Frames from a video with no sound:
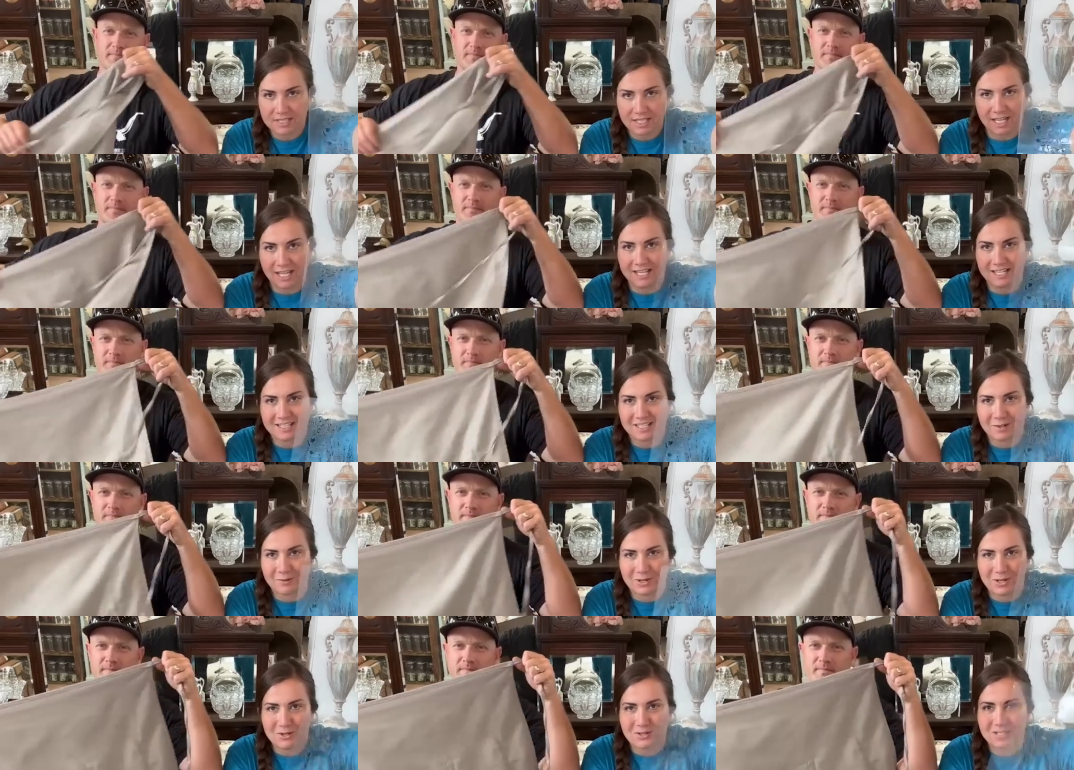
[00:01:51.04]
Speaker 1: to see it
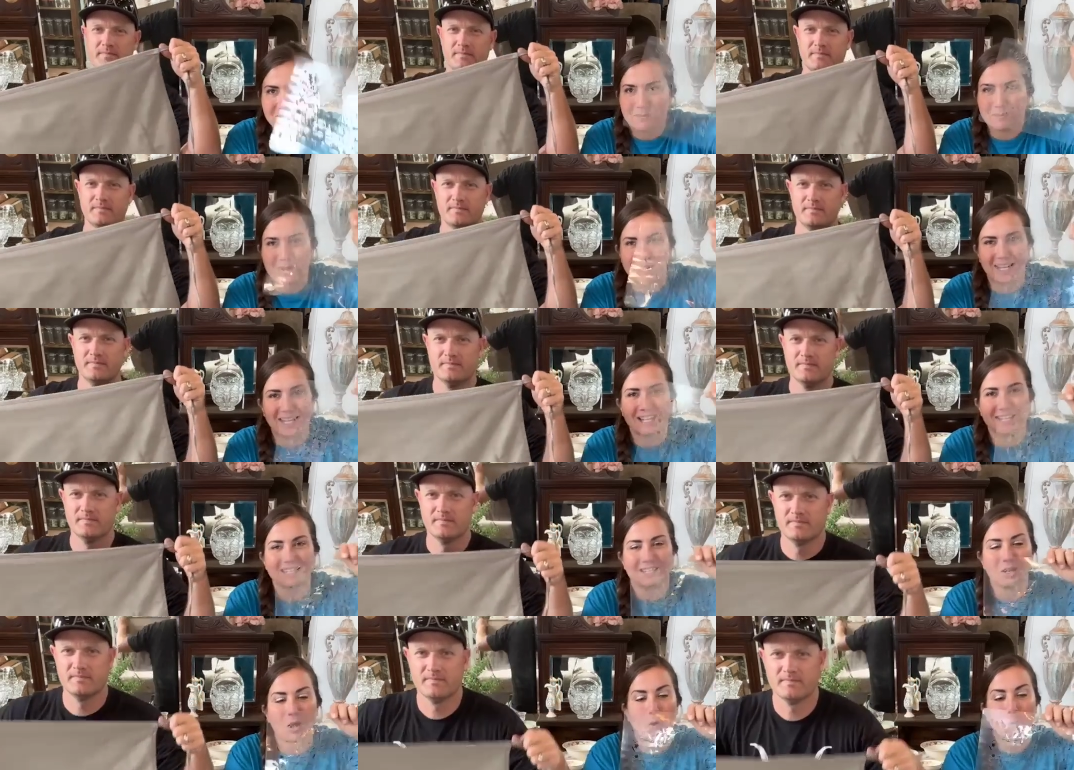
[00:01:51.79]
till we use it, but
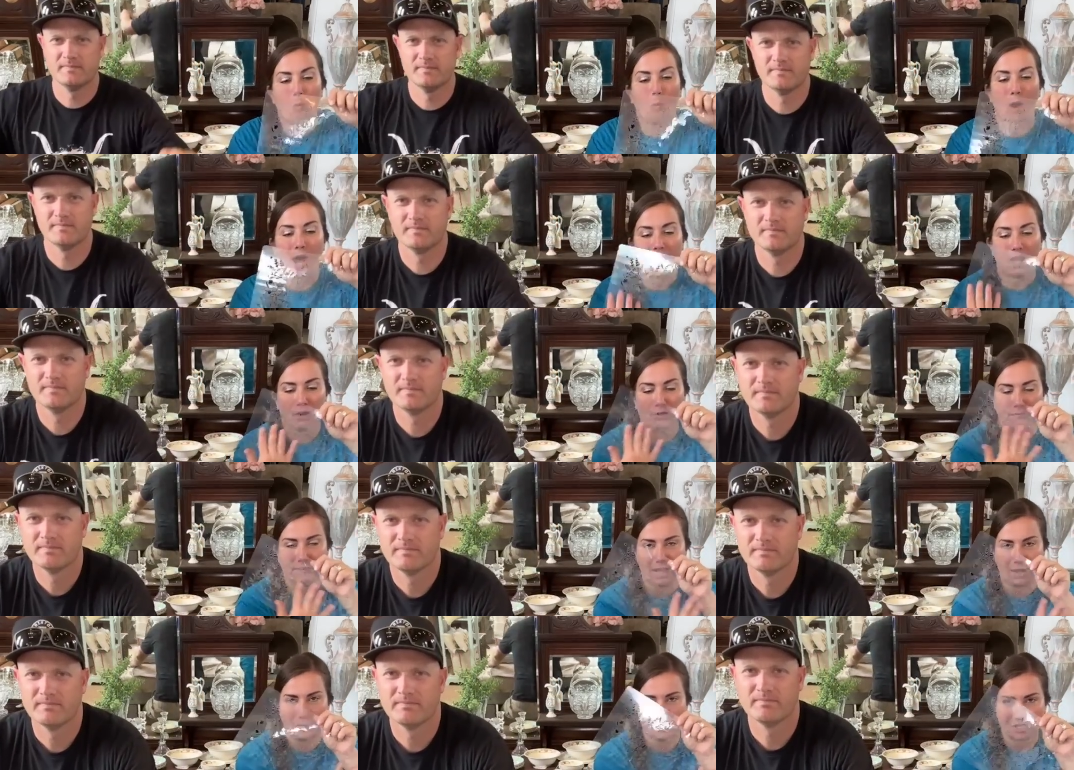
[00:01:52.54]
it's a
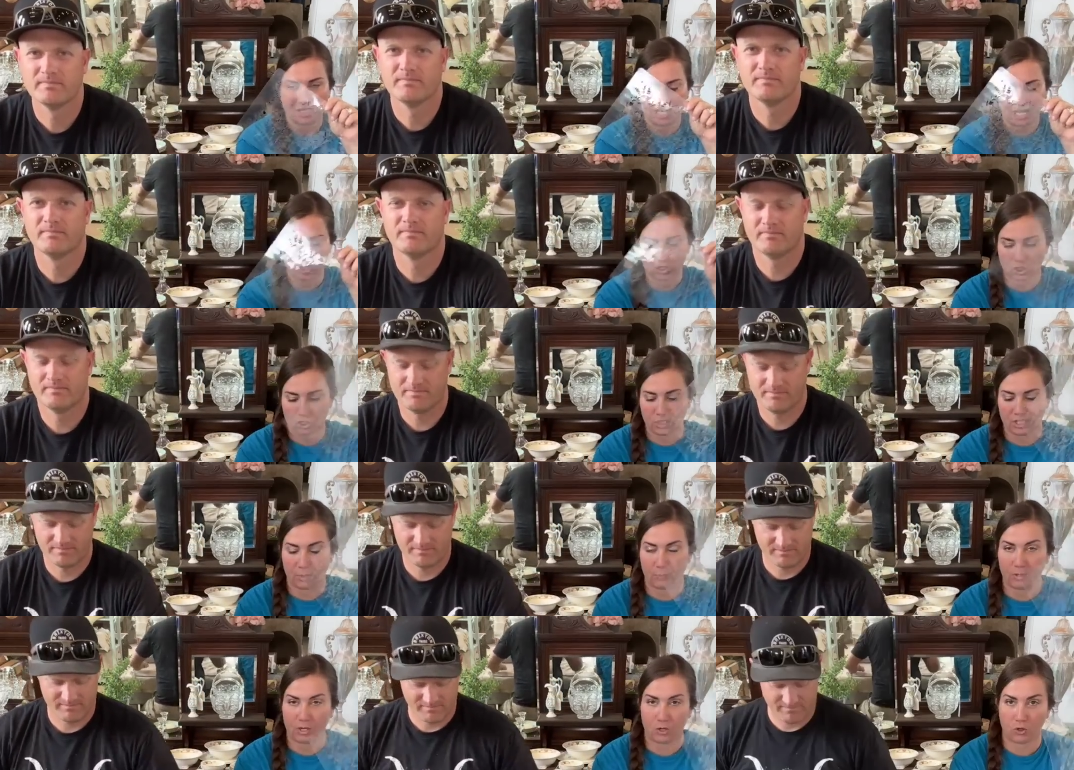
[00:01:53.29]
wildflower stencil
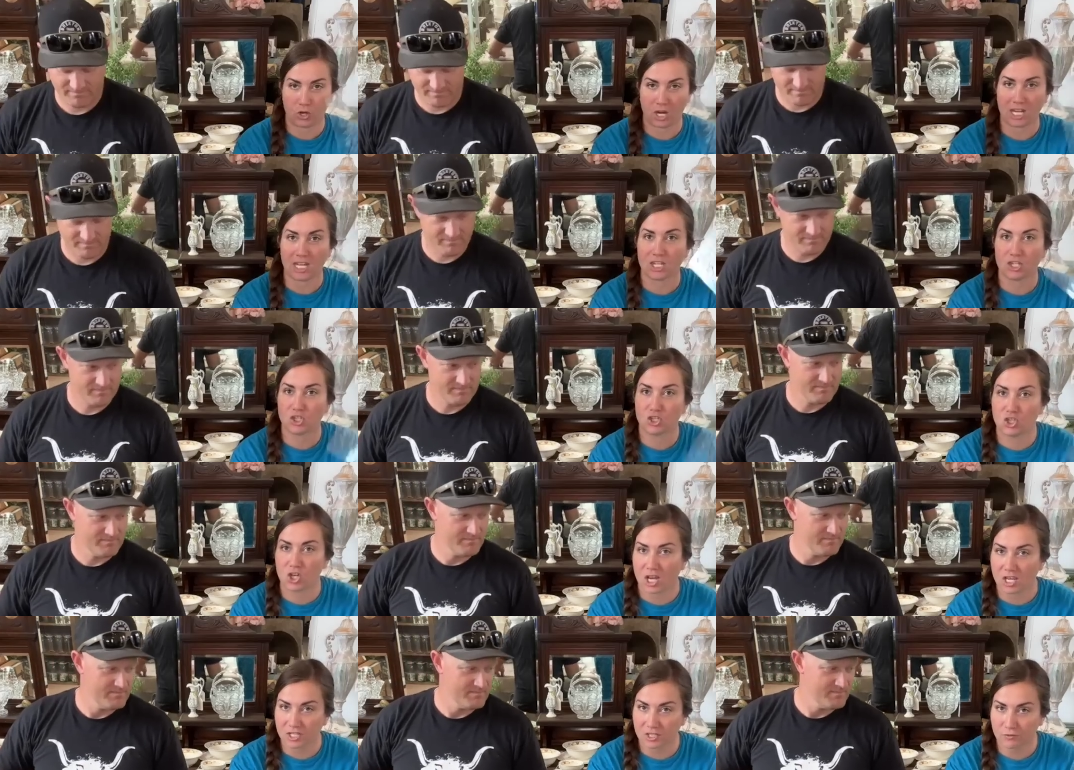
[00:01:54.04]
that we created
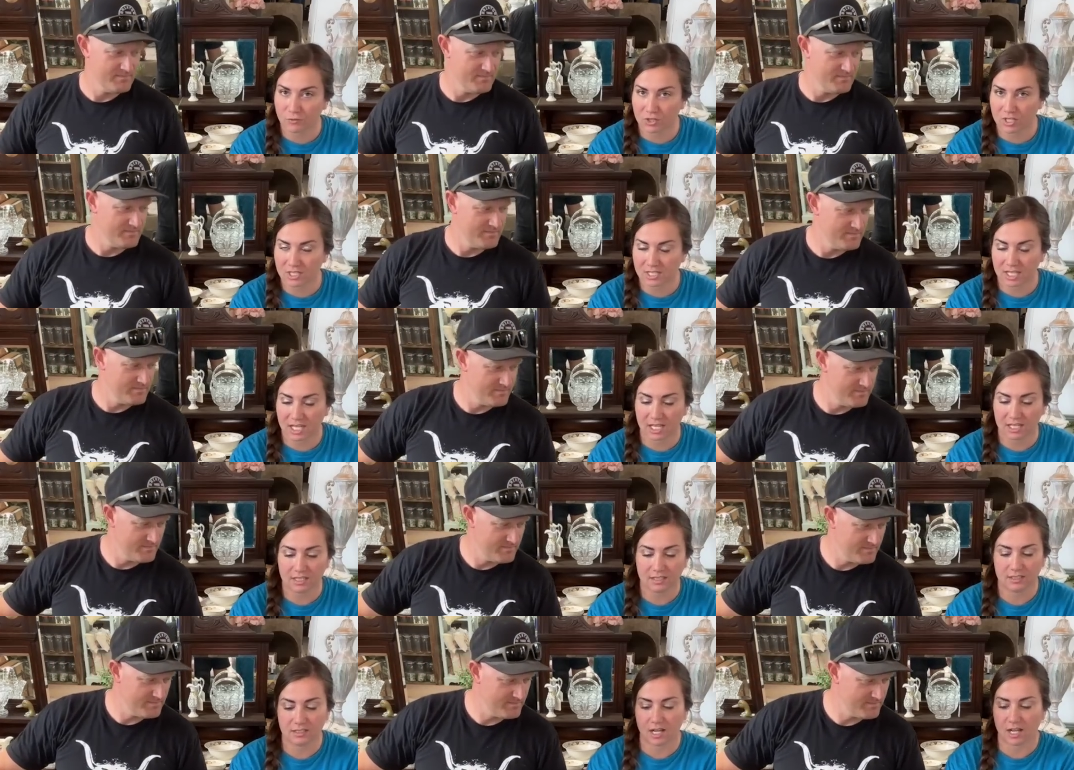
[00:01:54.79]
just for this
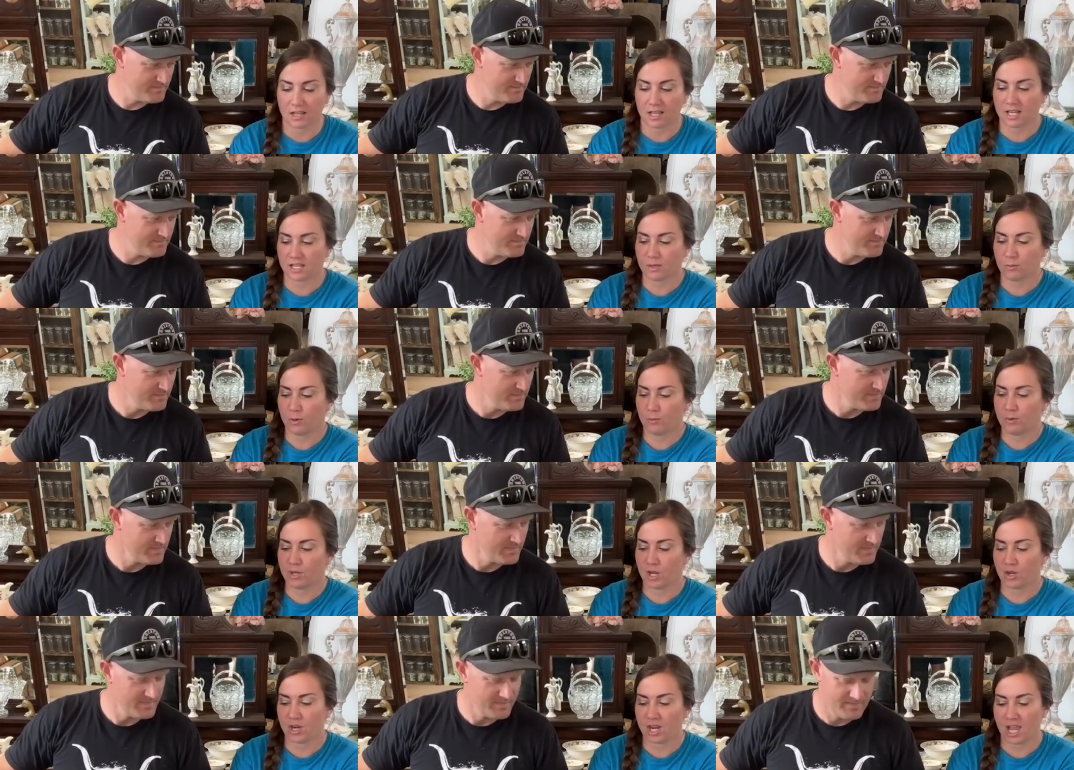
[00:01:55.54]
kit, not like the one
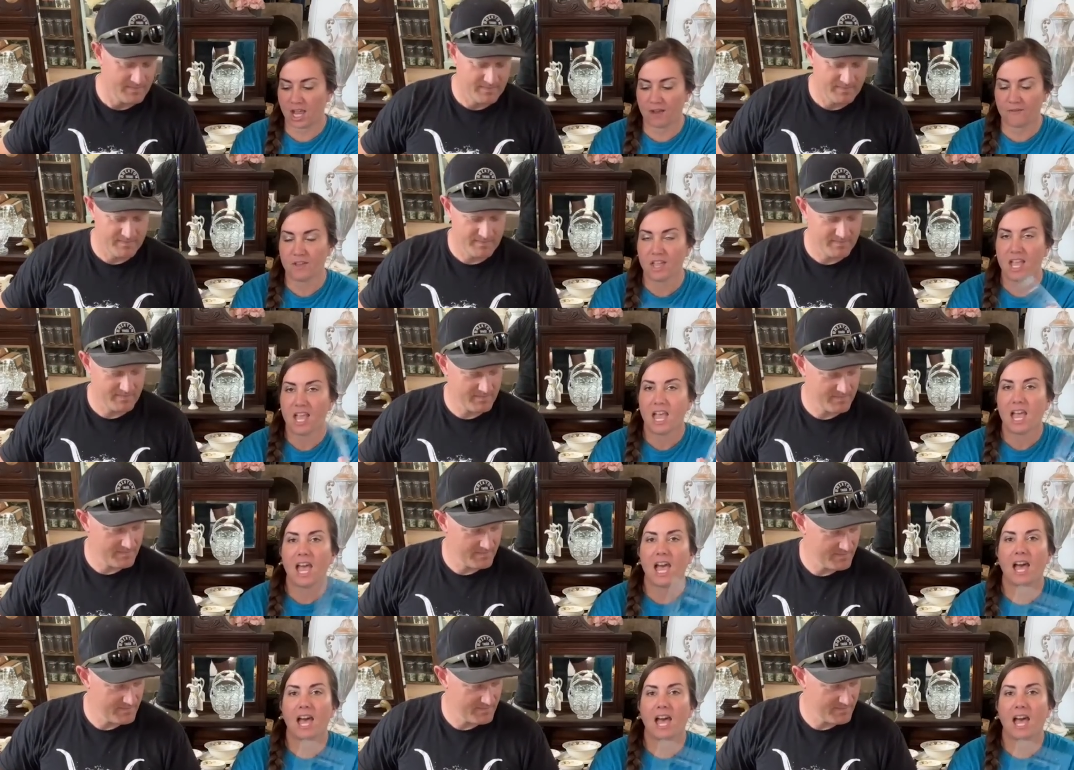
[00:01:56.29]
we already have,